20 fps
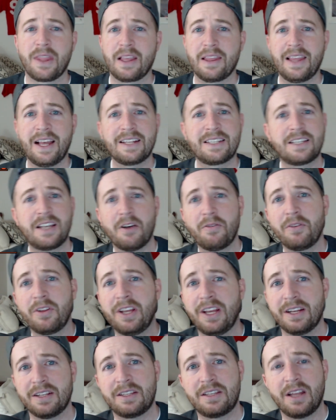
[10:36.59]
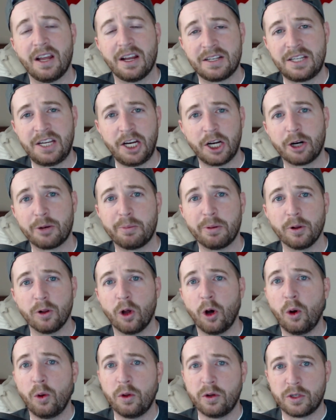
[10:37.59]
That's definitely a tier
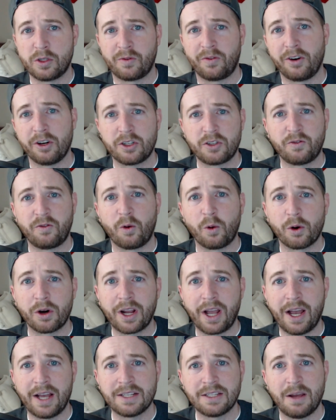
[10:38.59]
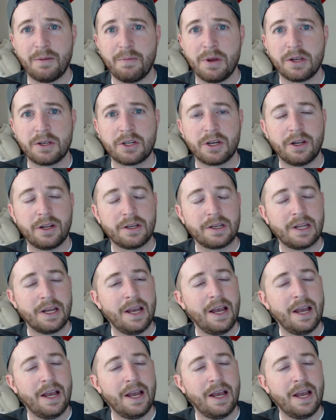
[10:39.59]
below those first 4 guys I mentioned.